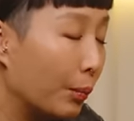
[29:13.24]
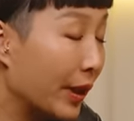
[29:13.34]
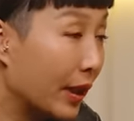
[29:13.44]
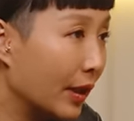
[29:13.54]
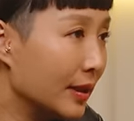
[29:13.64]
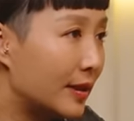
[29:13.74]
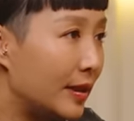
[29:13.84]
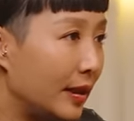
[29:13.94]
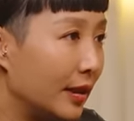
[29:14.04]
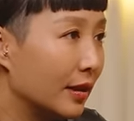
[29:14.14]
because
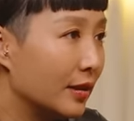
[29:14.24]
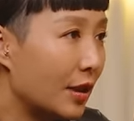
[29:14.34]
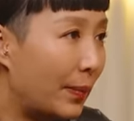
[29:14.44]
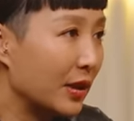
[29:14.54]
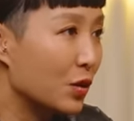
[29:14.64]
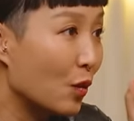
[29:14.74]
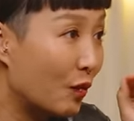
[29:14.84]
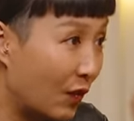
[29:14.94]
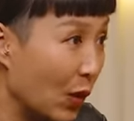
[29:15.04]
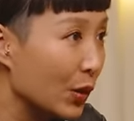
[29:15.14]
the Tabasco
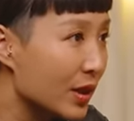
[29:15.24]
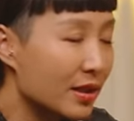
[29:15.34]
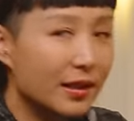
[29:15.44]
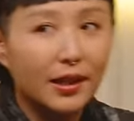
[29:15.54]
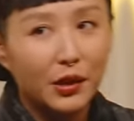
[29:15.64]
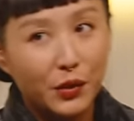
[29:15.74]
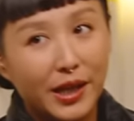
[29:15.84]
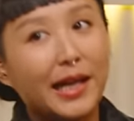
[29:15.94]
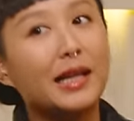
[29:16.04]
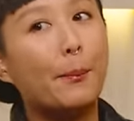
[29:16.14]
floats, You get
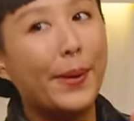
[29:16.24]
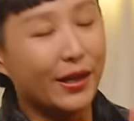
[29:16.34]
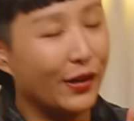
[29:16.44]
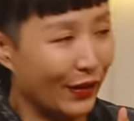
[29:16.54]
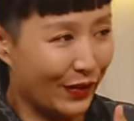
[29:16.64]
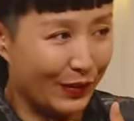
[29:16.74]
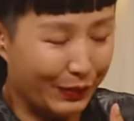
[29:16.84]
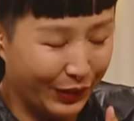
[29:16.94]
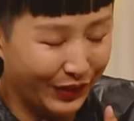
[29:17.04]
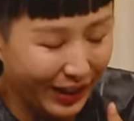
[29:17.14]
it at the back of your
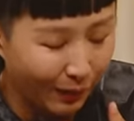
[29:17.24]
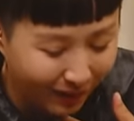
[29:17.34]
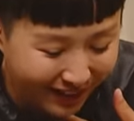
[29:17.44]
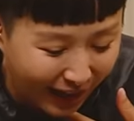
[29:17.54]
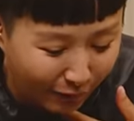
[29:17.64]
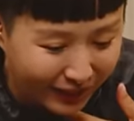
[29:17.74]
throat after